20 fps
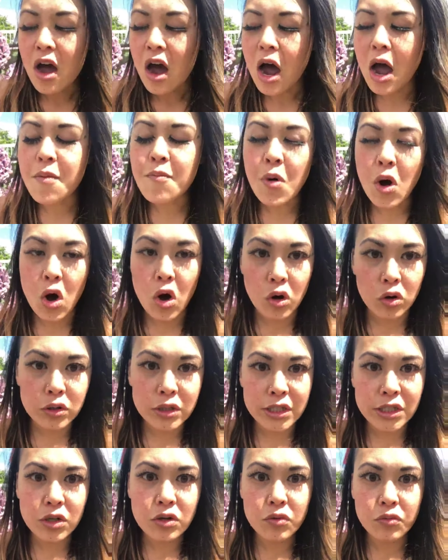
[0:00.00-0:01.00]
I'm
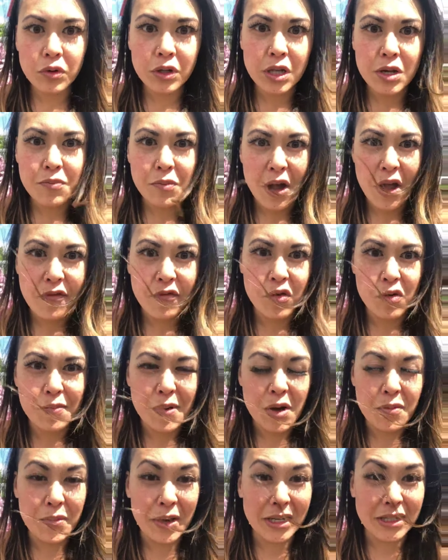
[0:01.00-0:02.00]
also really mindful
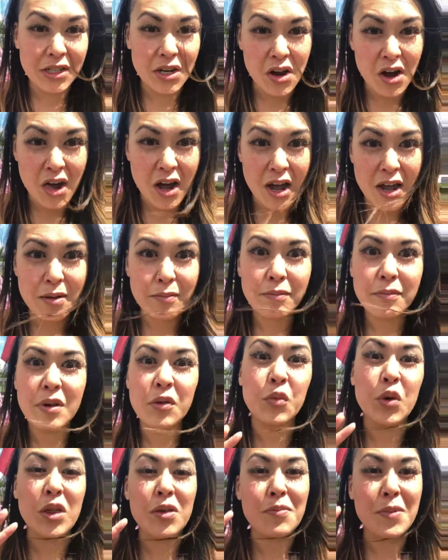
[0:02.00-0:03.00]
about my time
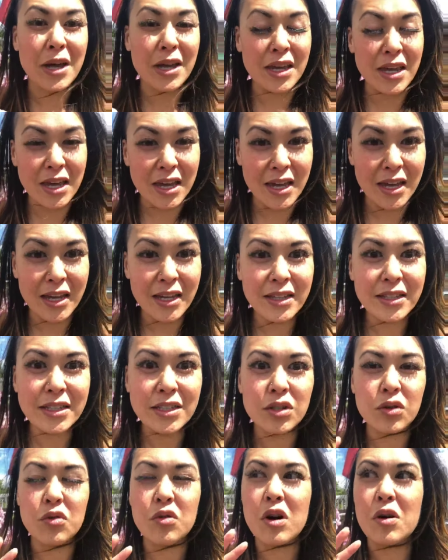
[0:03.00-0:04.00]
with my kids.
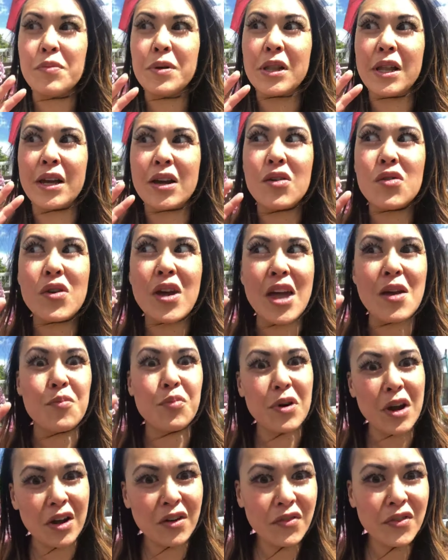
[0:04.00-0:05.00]
So I'll be like, okay,
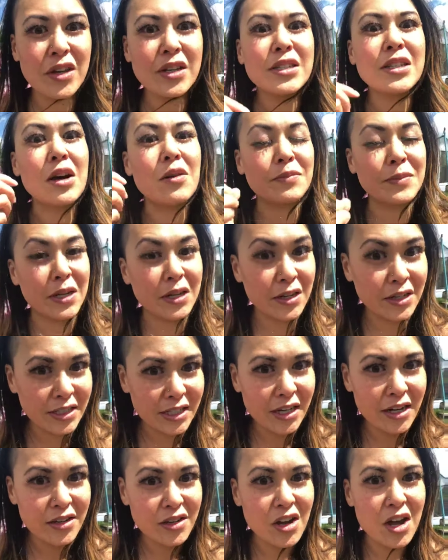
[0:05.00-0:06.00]
breakfast, I'm gonna
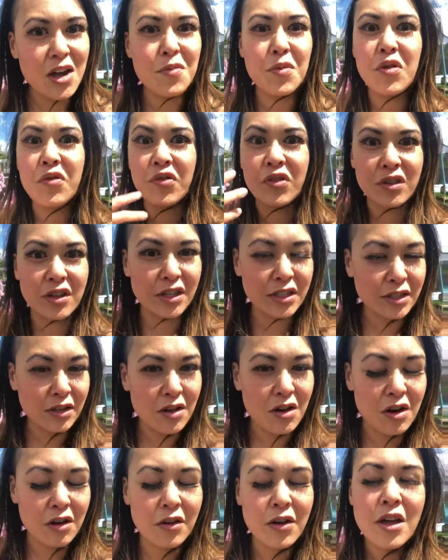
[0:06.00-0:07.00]
set a timer for this
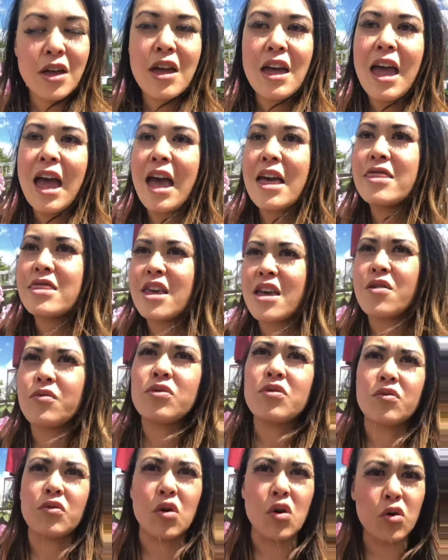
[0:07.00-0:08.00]
long. And
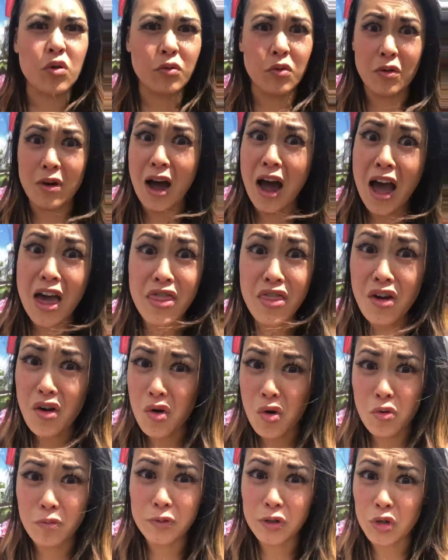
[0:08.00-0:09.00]
then I thought
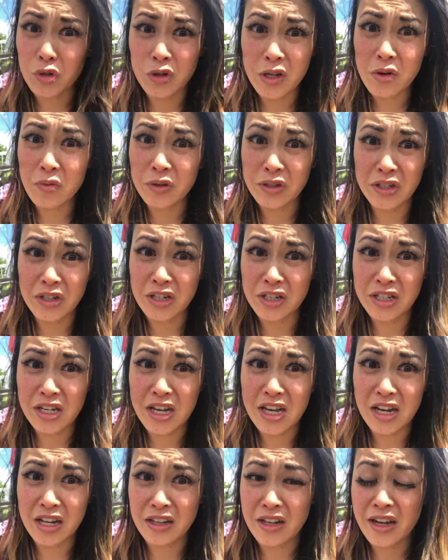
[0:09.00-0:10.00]
homeschooling was gonna
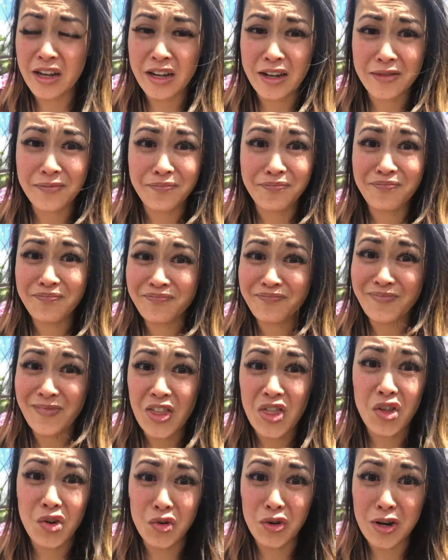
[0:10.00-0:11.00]
take like
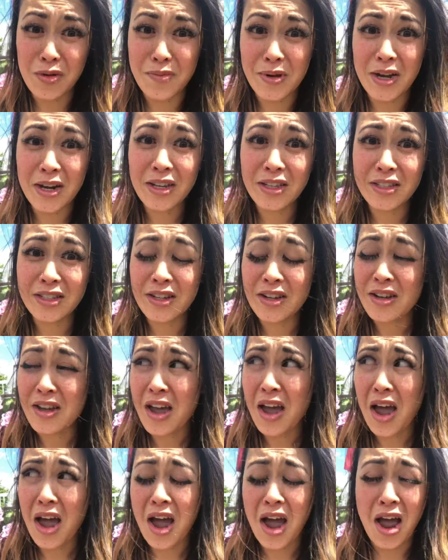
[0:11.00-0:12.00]
30 minutes.
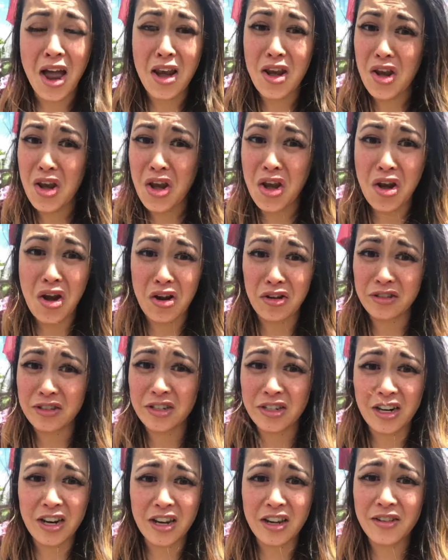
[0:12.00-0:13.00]
not
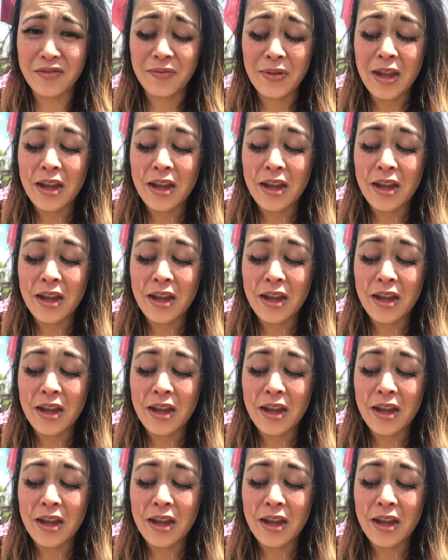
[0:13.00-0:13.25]
today.